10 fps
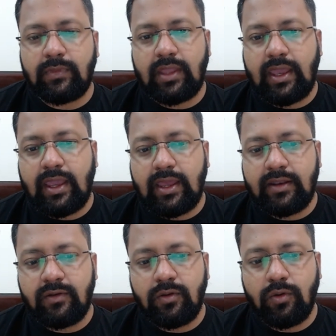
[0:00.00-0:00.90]

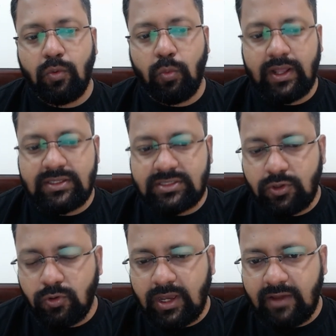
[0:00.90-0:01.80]
And once
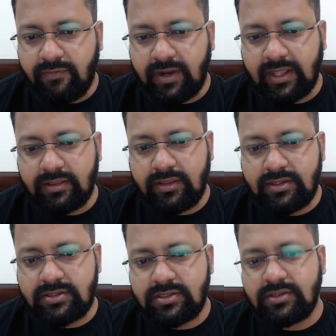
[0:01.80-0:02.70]
you have done
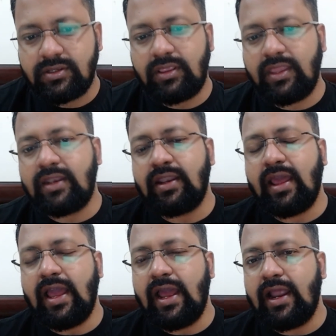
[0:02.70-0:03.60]
this, then
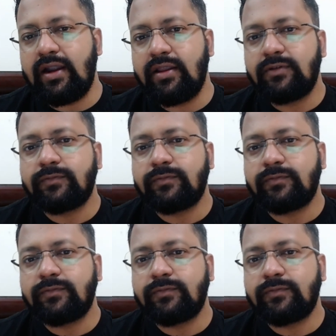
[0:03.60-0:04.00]
add